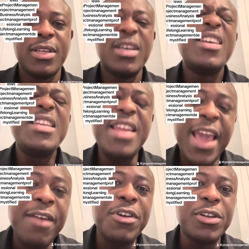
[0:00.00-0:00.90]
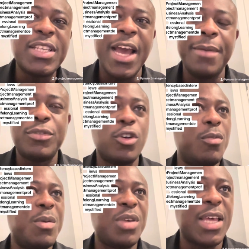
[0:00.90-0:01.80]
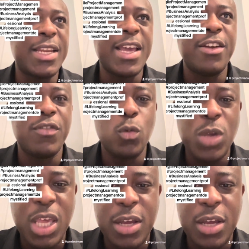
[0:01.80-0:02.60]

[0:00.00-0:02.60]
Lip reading: near real time. So maybe at the end of the week or